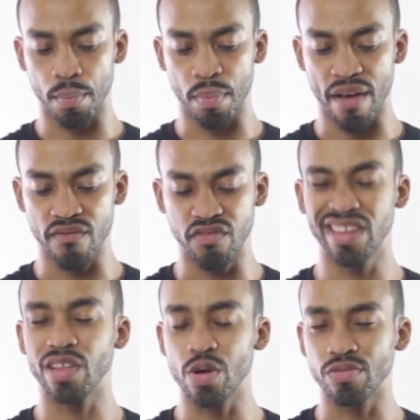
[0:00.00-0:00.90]
my
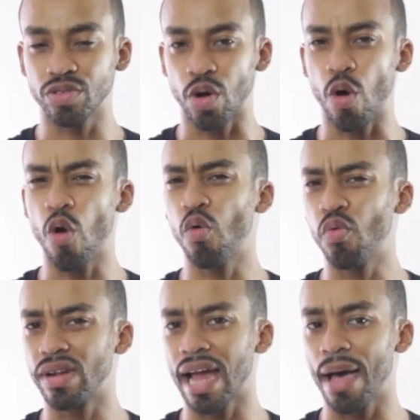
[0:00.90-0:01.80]
videos a
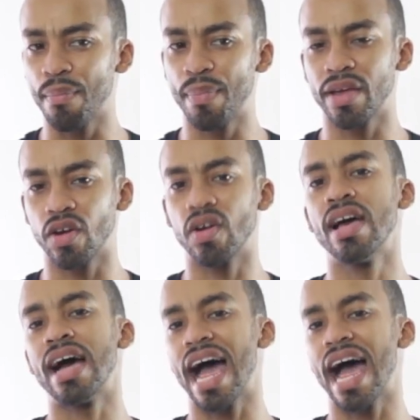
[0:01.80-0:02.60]
whole lot better.